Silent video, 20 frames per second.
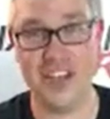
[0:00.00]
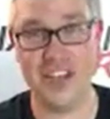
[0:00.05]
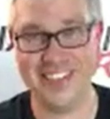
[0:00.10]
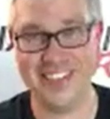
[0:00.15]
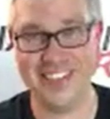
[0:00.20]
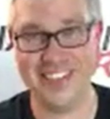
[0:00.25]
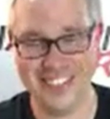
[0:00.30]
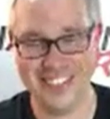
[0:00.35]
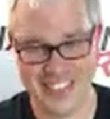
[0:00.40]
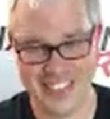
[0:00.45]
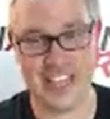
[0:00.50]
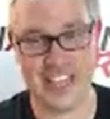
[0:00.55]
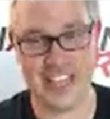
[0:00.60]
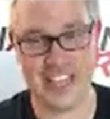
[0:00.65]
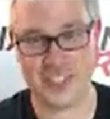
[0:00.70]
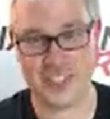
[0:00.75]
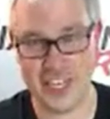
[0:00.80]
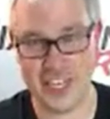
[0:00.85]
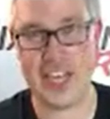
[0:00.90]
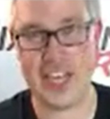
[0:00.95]
Yeah, the
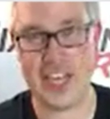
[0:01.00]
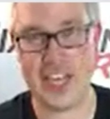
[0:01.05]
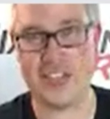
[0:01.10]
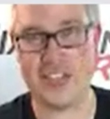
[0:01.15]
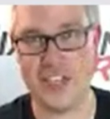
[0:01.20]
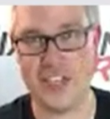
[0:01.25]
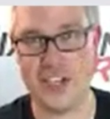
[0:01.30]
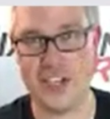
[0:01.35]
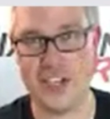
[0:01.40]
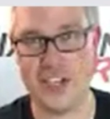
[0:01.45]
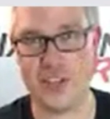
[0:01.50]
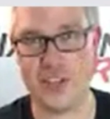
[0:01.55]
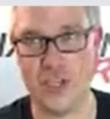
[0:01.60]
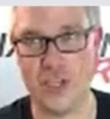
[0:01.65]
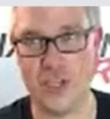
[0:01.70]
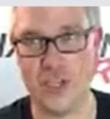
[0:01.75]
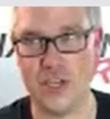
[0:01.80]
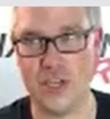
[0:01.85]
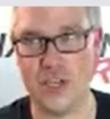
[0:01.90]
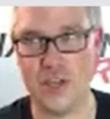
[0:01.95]
1080's in it.
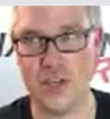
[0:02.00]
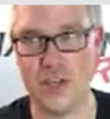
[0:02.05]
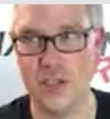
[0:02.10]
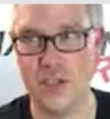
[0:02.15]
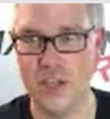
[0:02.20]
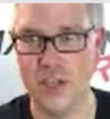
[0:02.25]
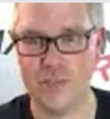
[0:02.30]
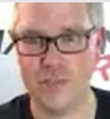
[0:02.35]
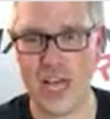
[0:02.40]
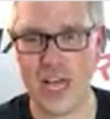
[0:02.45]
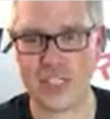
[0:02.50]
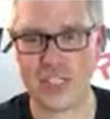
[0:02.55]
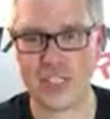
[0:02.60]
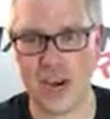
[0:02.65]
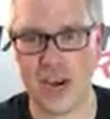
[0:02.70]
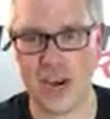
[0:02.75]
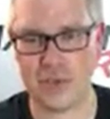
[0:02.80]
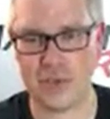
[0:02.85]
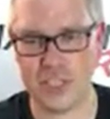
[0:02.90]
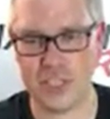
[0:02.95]
The Fly Sky
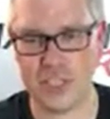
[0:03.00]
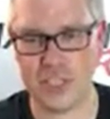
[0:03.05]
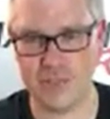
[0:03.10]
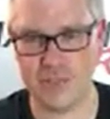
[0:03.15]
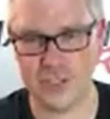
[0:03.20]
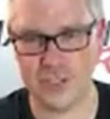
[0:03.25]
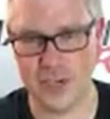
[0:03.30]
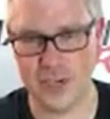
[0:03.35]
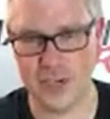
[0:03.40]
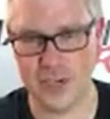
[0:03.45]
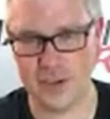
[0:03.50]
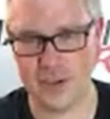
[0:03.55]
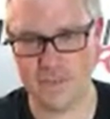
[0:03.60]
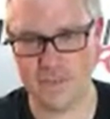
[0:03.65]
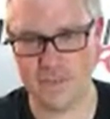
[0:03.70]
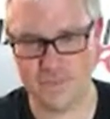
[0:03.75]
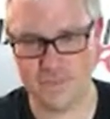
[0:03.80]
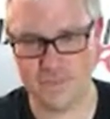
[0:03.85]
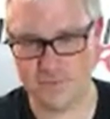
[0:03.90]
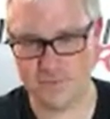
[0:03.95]
receiver's in it.
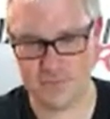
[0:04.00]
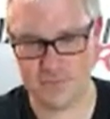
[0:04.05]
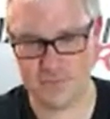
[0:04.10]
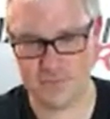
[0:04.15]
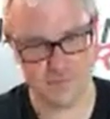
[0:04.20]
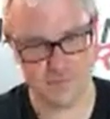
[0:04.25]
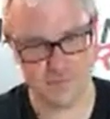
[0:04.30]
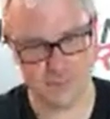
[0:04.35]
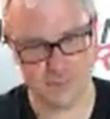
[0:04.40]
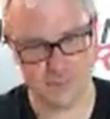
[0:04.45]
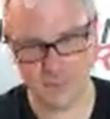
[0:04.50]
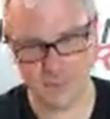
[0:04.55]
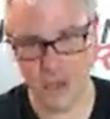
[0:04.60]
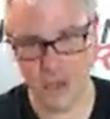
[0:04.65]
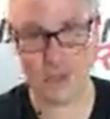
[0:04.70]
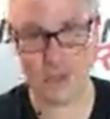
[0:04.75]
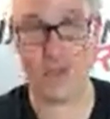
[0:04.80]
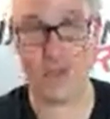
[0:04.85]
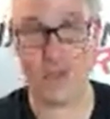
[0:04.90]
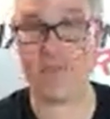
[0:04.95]
Everything
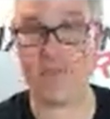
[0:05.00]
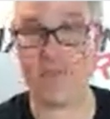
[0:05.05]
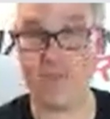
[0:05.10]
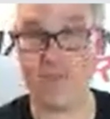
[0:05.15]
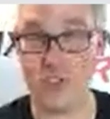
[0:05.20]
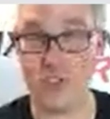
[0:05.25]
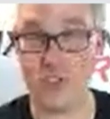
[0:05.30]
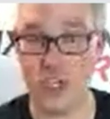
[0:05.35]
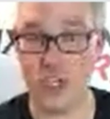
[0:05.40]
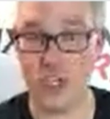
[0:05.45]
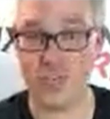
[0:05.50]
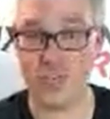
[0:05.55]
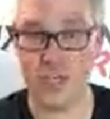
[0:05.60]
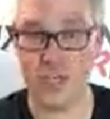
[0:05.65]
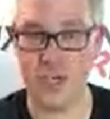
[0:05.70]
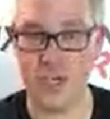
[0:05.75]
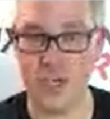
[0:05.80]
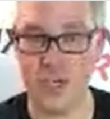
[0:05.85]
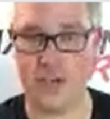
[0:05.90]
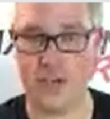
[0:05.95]
shoved in here.
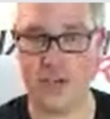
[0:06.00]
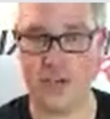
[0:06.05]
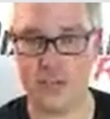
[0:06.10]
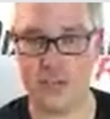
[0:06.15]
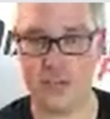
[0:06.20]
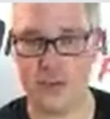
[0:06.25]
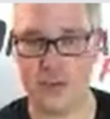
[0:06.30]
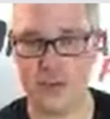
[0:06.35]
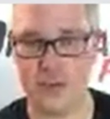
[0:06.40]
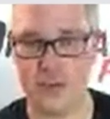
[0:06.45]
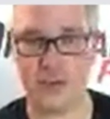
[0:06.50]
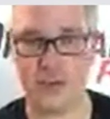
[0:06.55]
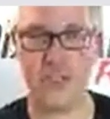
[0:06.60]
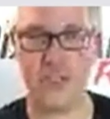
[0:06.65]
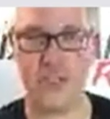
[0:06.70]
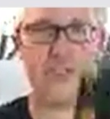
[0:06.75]
The power switch is on the